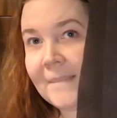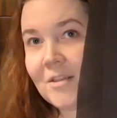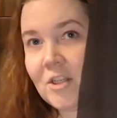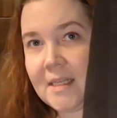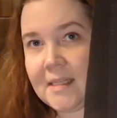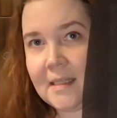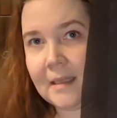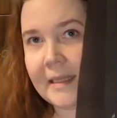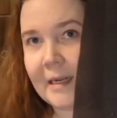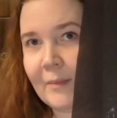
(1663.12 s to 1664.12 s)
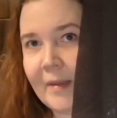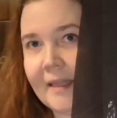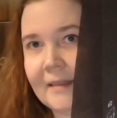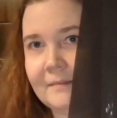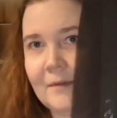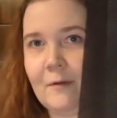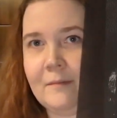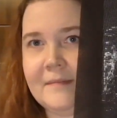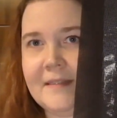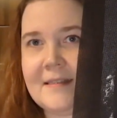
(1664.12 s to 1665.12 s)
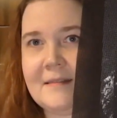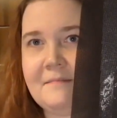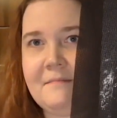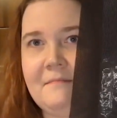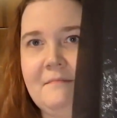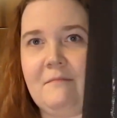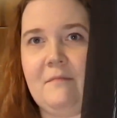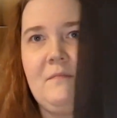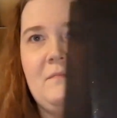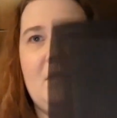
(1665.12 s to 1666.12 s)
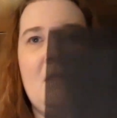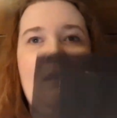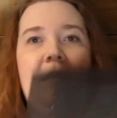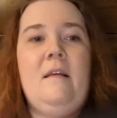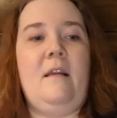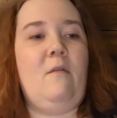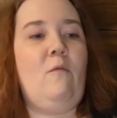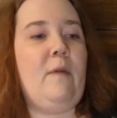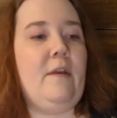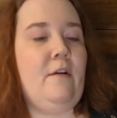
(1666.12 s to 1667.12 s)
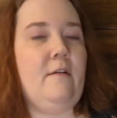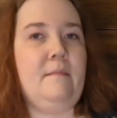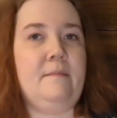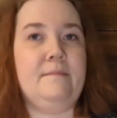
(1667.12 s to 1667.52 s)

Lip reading: Just a little bit. Oh, that's getting a weird,